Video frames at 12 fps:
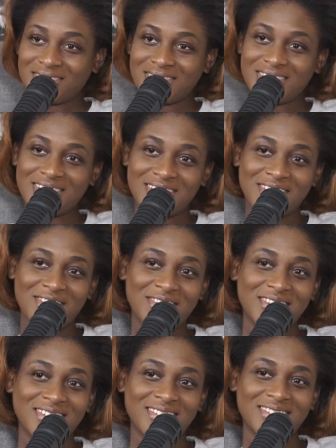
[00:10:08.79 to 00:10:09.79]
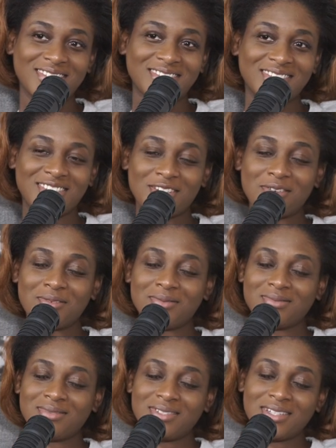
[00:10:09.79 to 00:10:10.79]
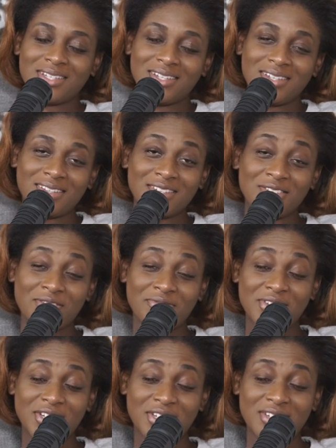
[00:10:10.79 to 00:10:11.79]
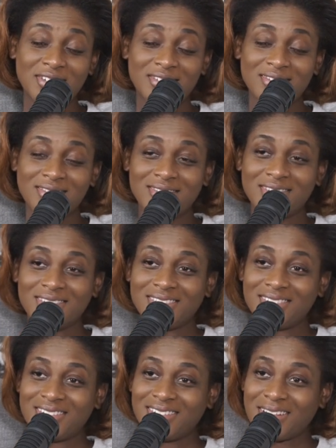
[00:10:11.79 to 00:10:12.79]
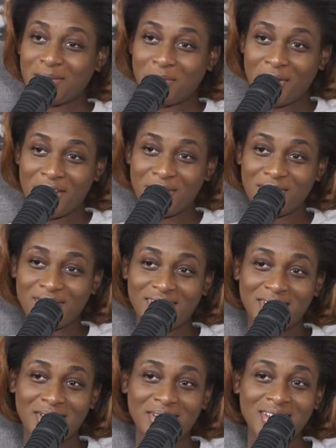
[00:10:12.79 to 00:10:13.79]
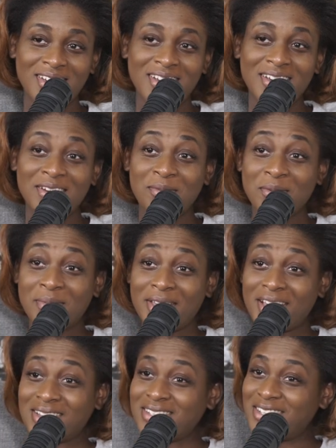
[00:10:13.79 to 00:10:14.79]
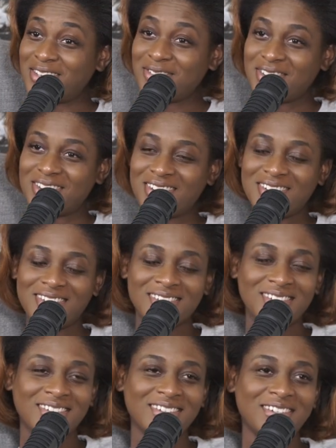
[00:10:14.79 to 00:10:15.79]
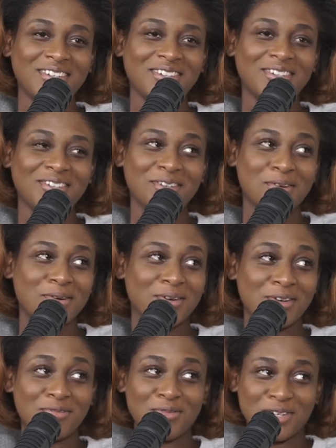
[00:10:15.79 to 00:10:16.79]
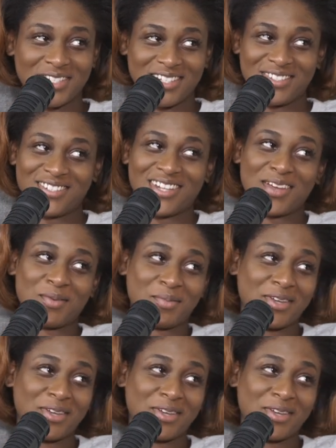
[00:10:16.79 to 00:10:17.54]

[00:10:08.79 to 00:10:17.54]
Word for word: sits on. So there's a vision that prayerfully will be executed, or a for sale sign will be